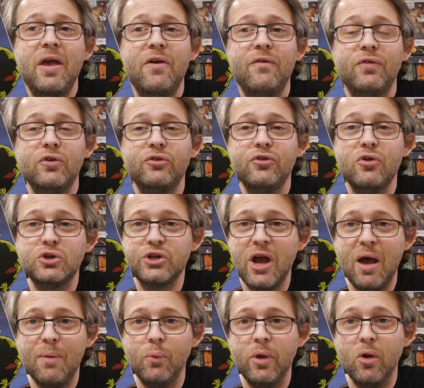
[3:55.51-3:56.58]
if there's no
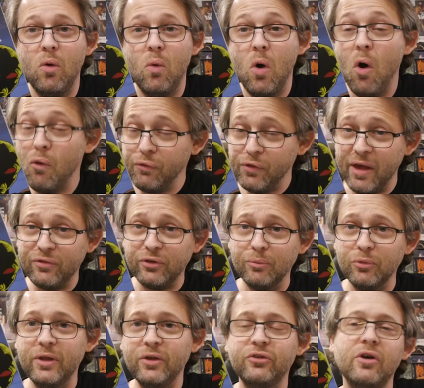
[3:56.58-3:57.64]
shop, we will hopefully have
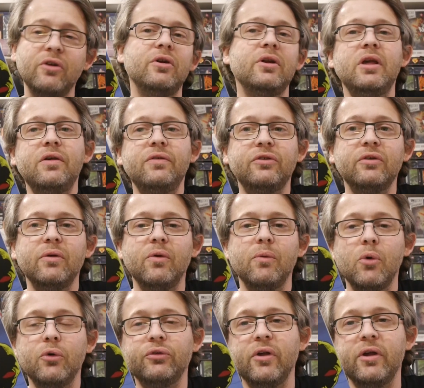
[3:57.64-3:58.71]
some links underneath, so
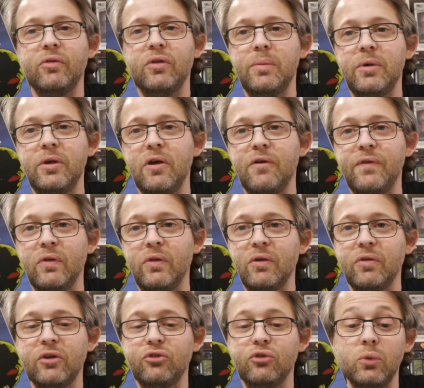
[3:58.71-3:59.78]
most likely to be
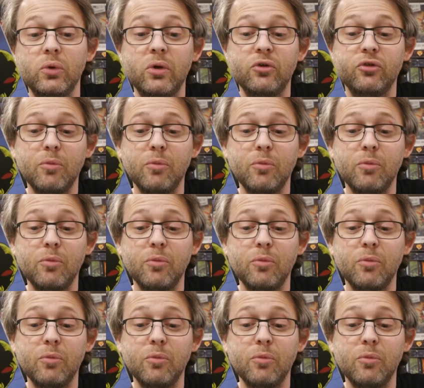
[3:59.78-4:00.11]
affiliate links, so you get a